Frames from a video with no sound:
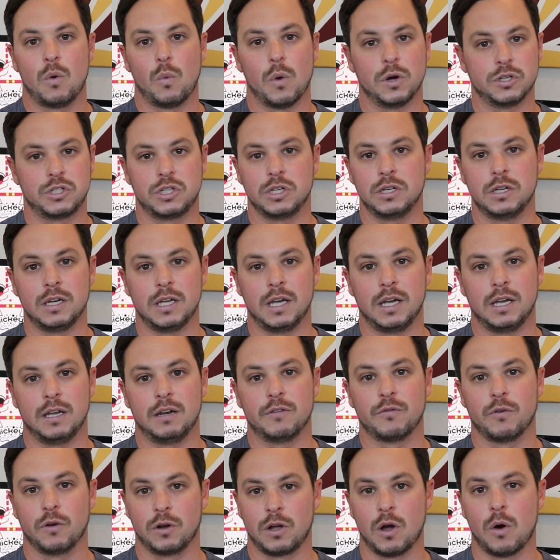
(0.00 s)
what you
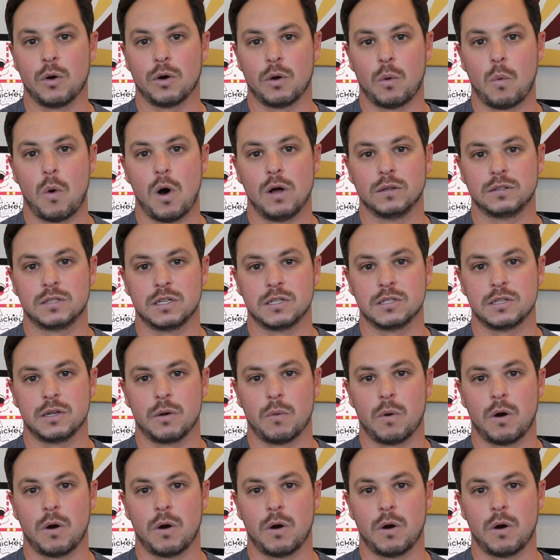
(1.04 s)
need for going to Walt Disney